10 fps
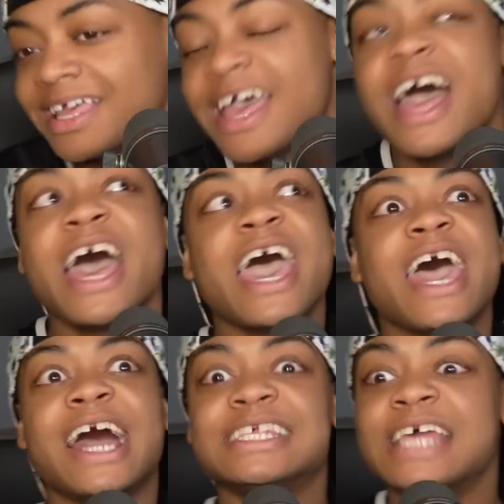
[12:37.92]

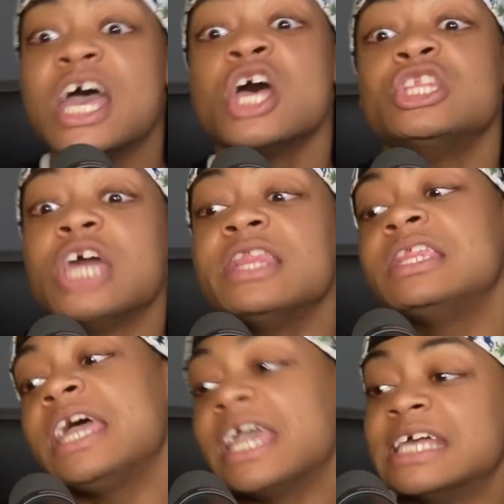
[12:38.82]
And I said, the, the
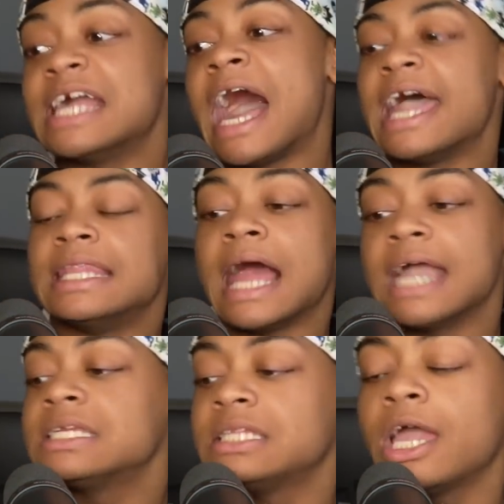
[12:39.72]
thing is, I
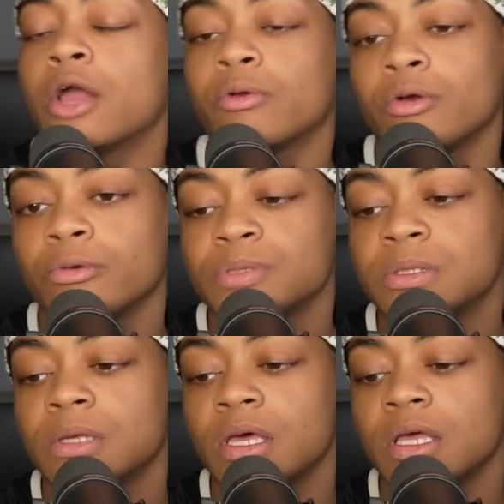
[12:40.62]
liked their
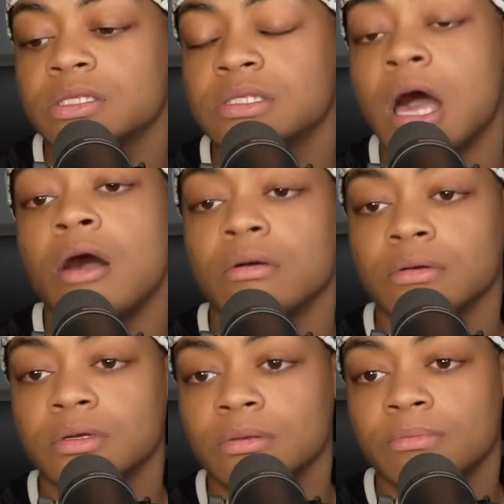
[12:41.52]
group's song
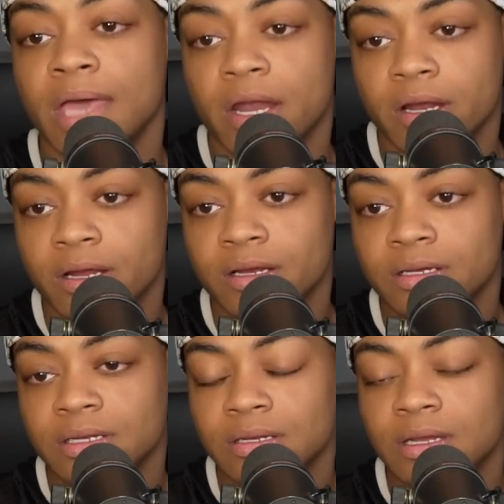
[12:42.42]
better.
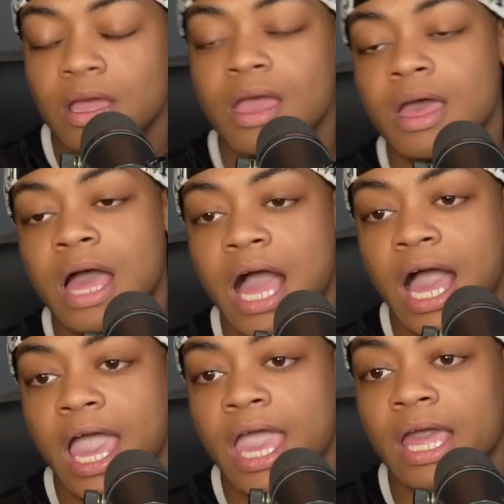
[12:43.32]

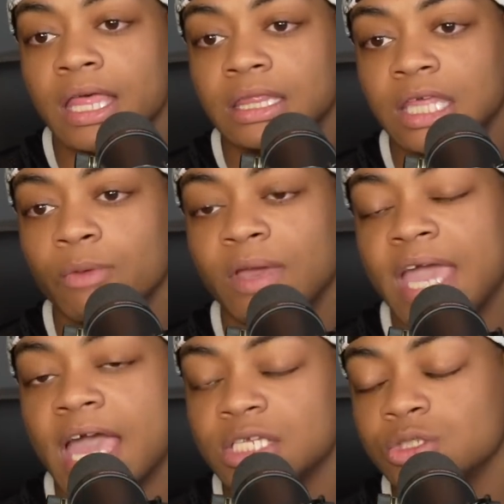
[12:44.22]
I think we
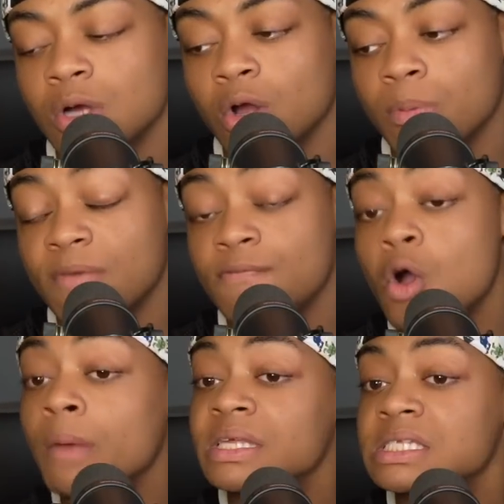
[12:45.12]
had stronger
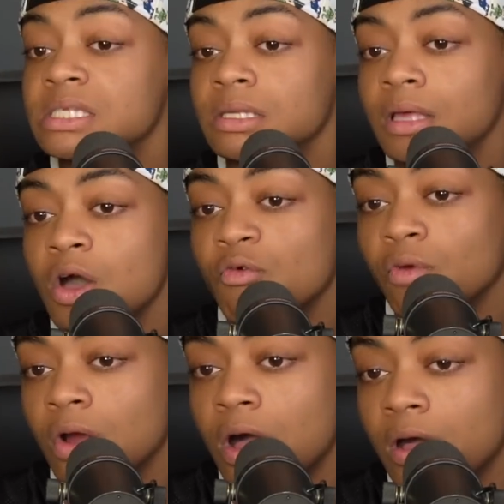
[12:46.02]
performance
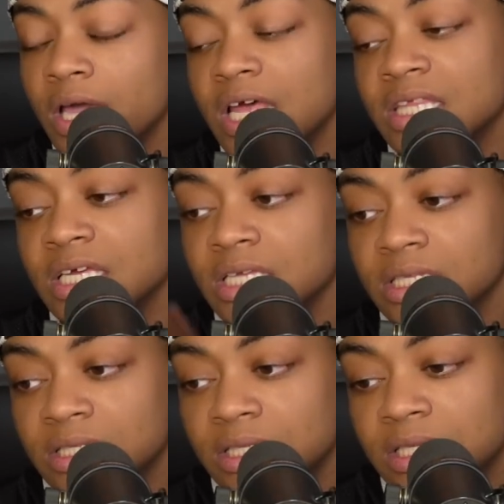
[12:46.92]
overall, and I think
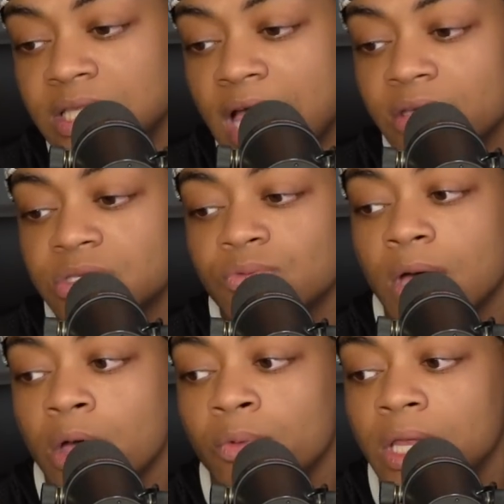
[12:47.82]
that's
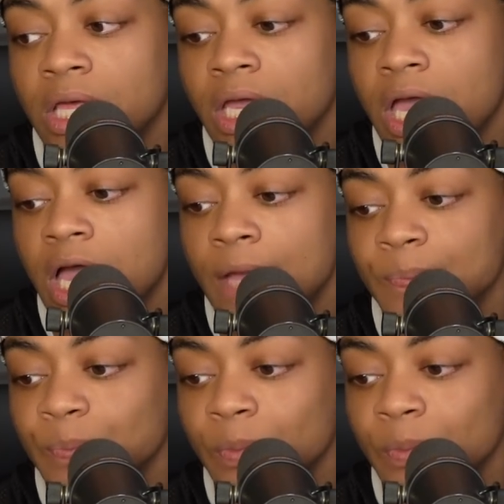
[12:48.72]
what really um,